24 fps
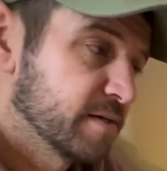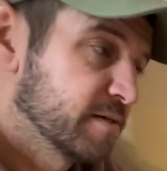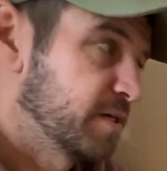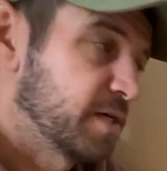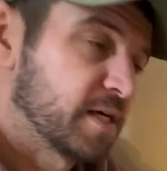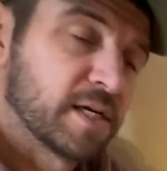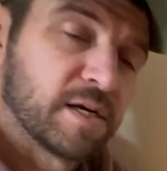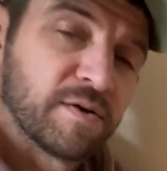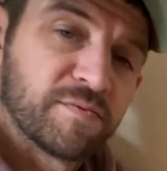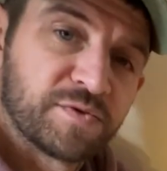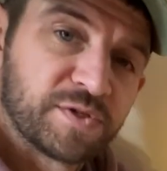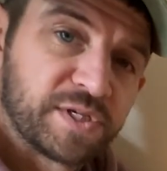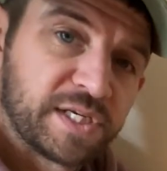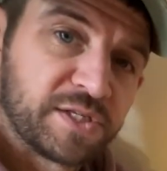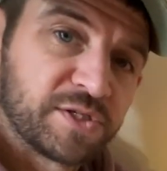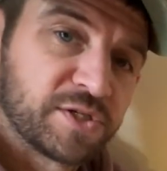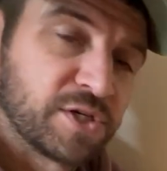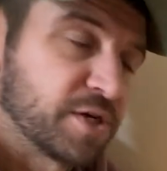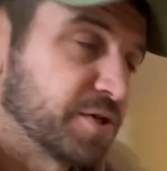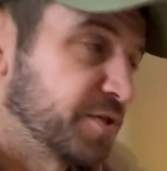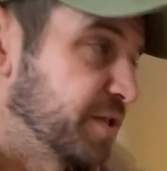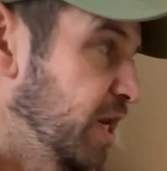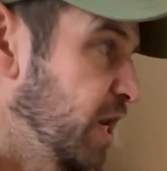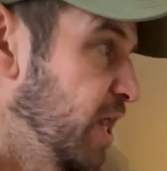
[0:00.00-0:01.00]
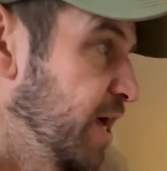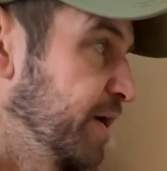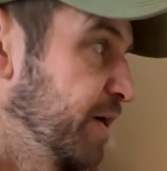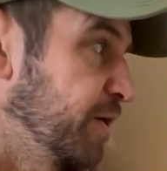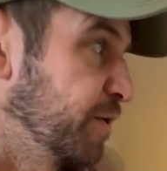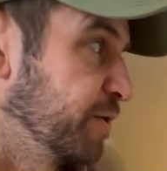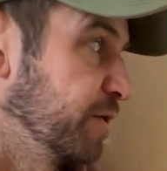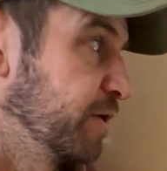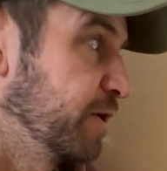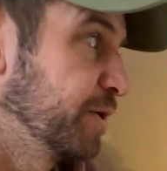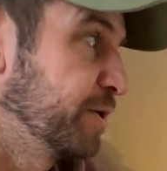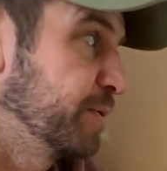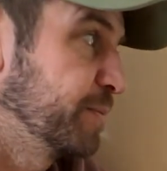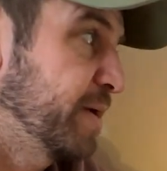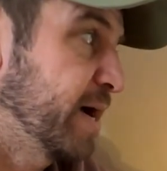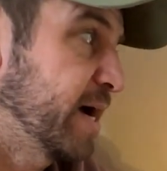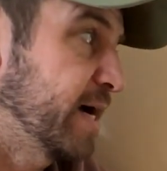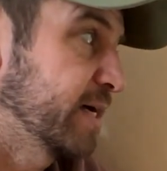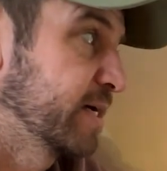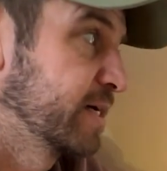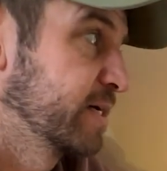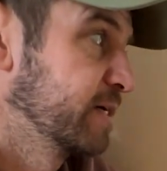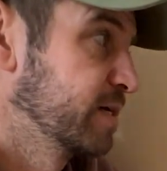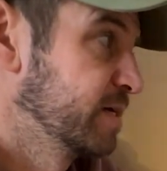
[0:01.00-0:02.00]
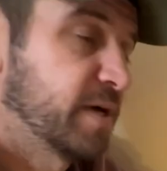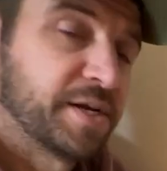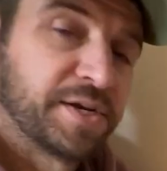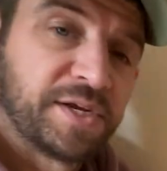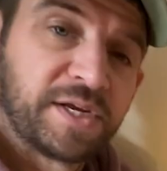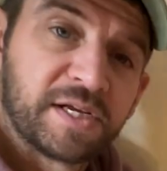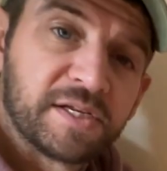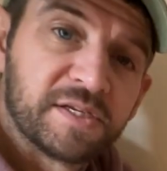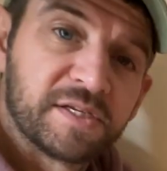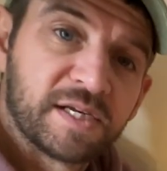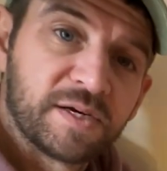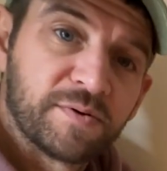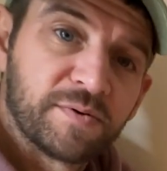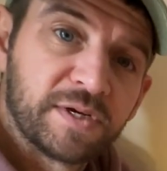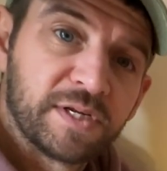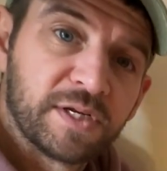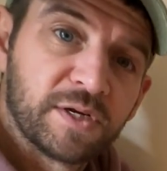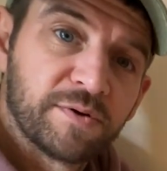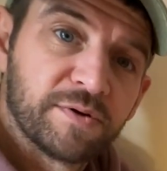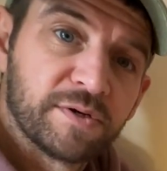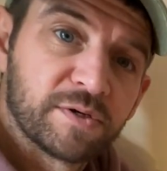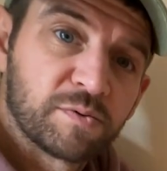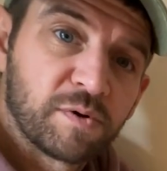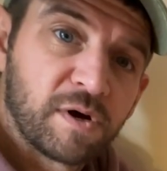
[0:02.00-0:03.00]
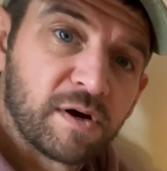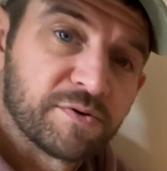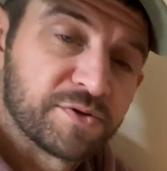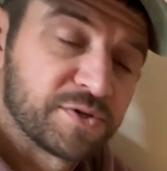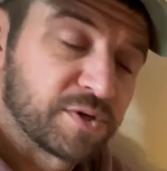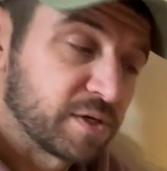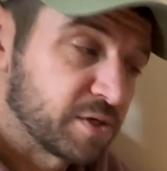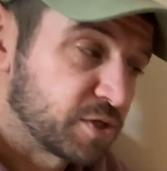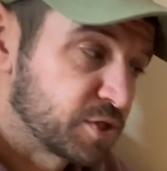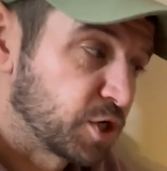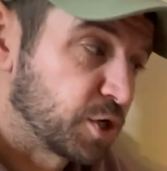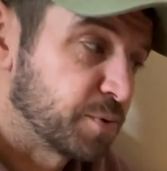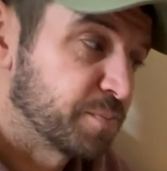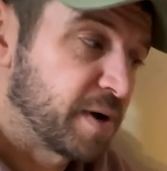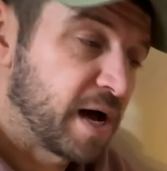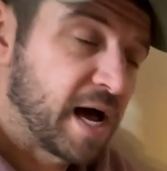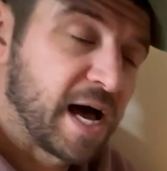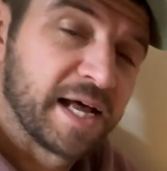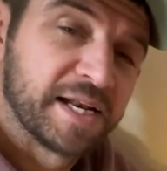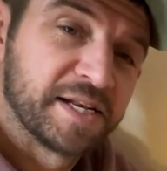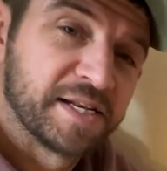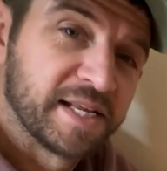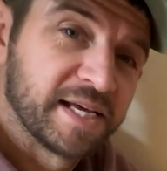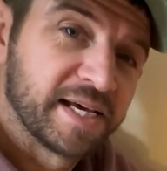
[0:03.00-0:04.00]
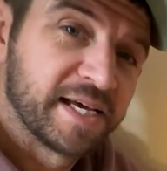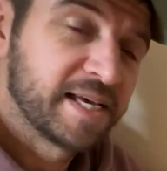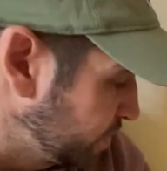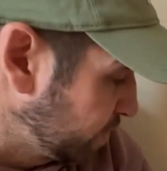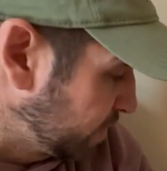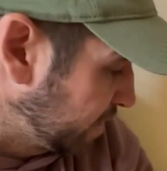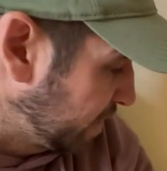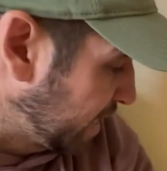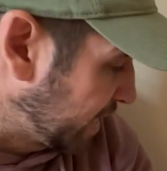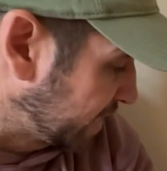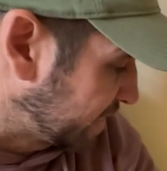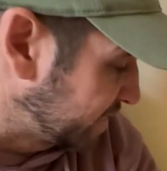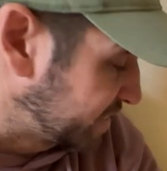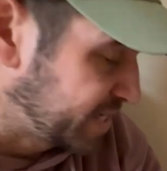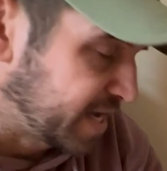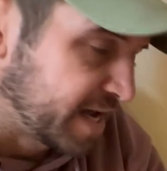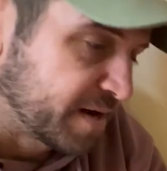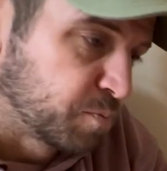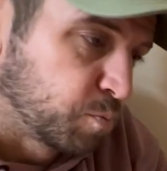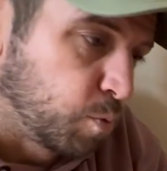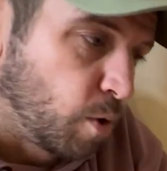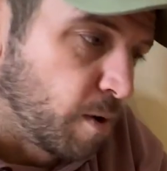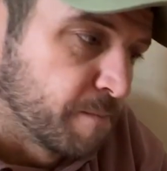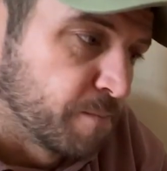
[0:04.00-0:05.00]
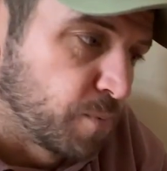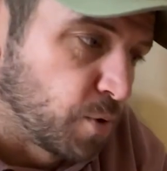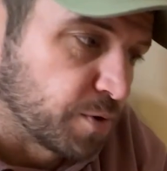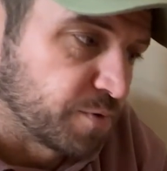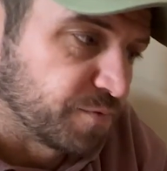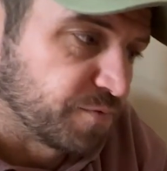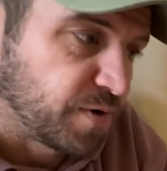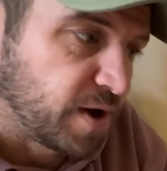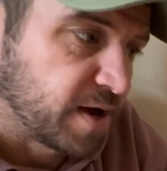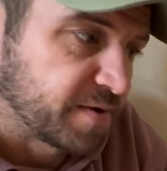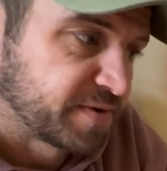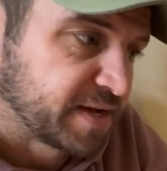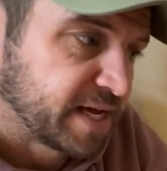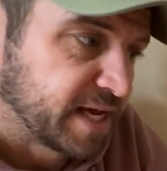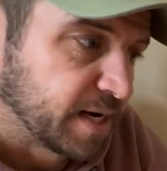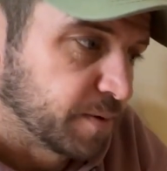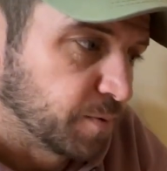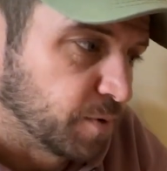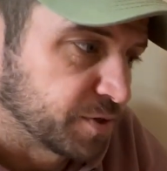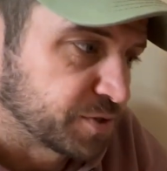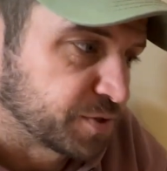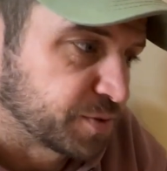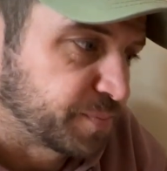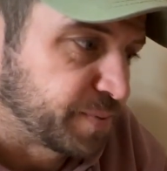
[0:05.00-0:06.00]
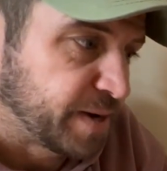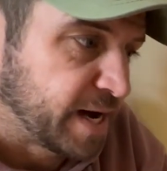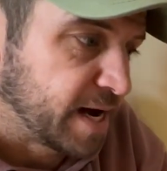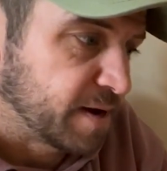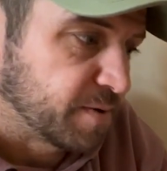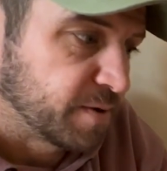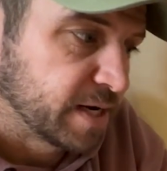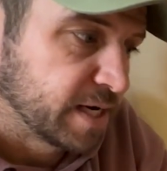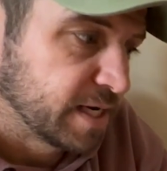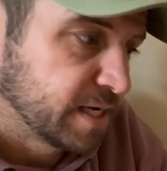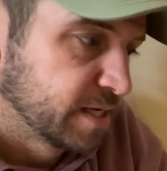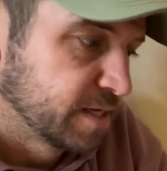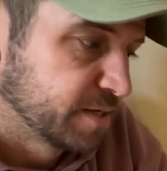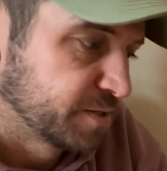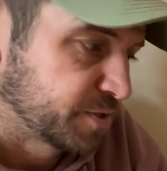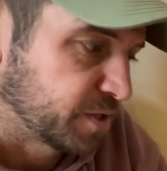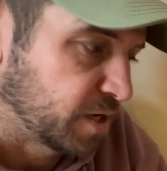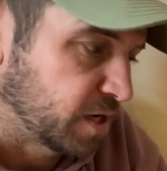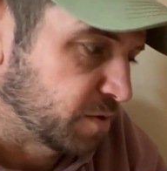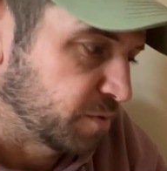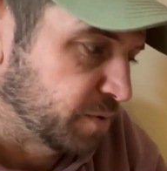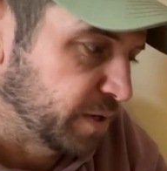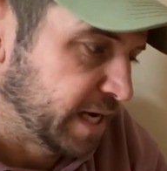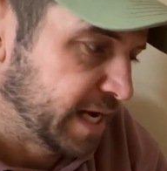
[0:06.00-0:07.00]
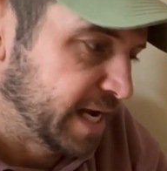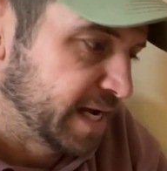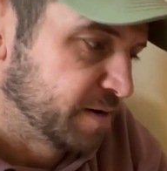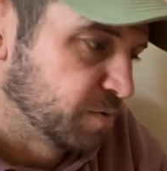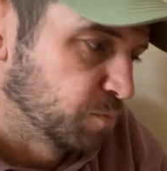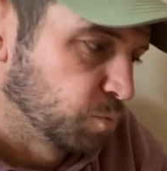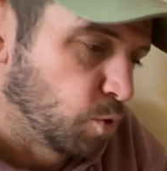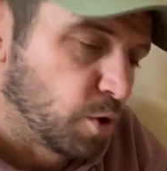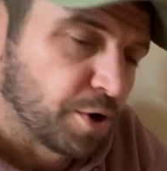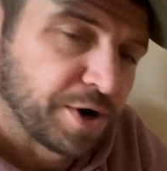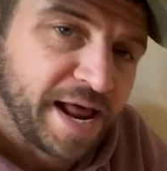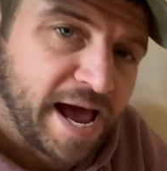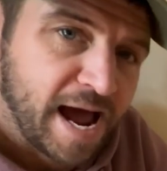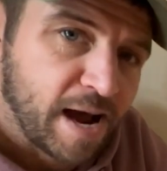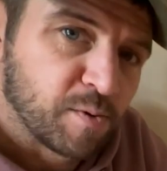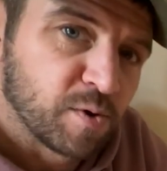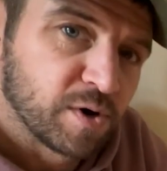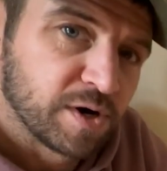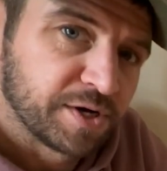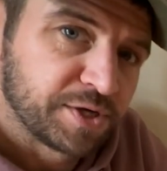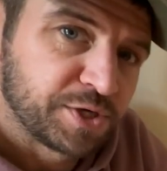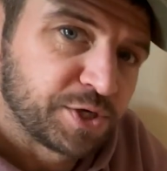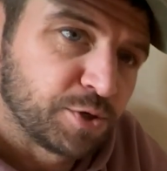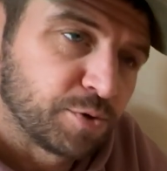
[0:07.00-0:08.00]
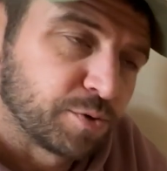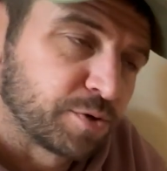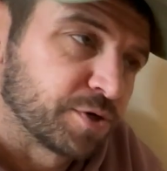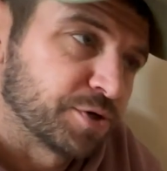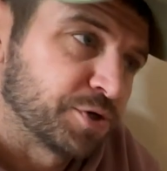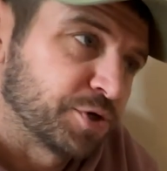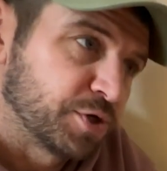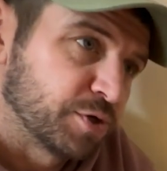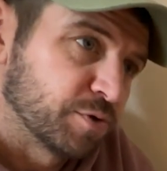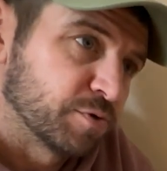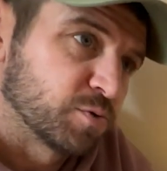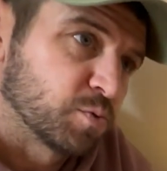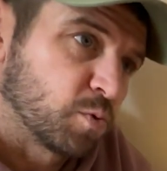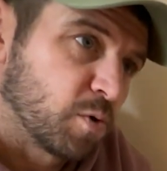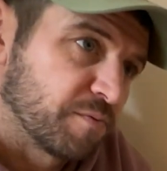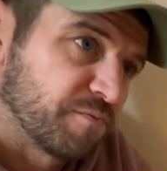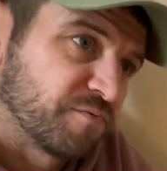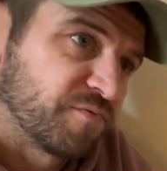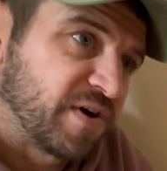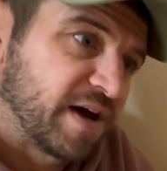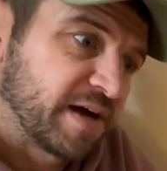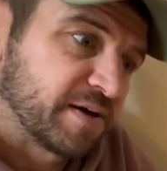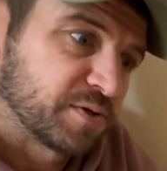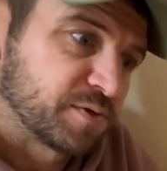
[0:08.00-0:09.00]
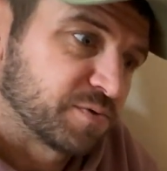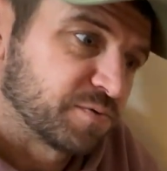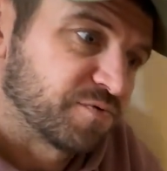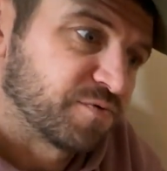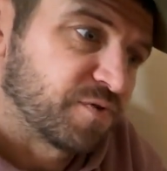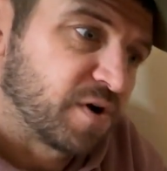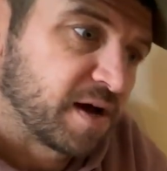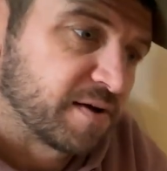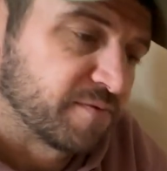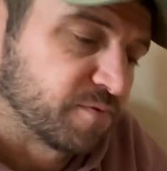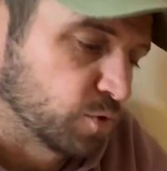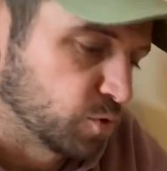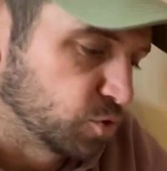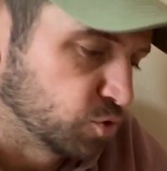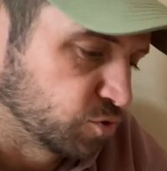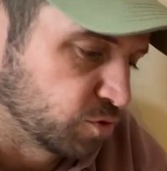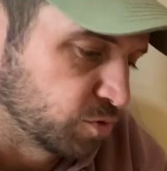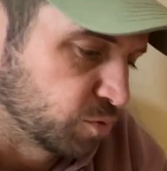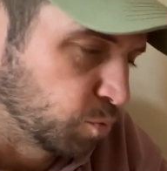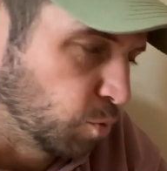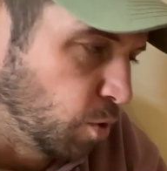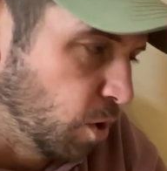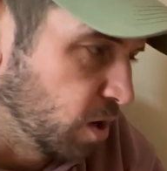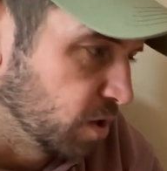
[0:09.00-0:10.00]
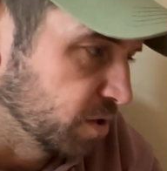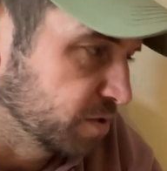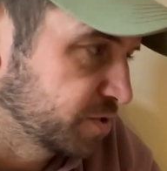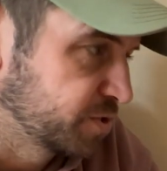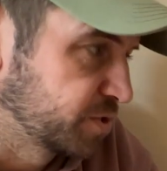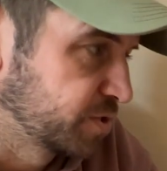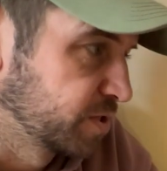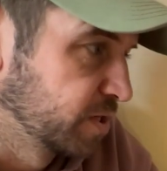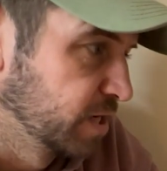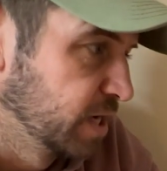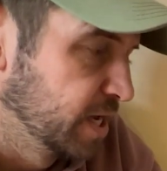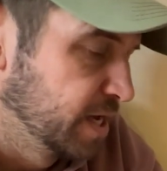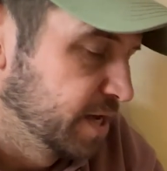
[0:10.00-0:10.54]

you can obviously turn the light on the back and you can see what you're doing as well. So it's super handy. Like I said, 1.5 kilowatts of power. So in 1 hour, you can use 1,500 watts.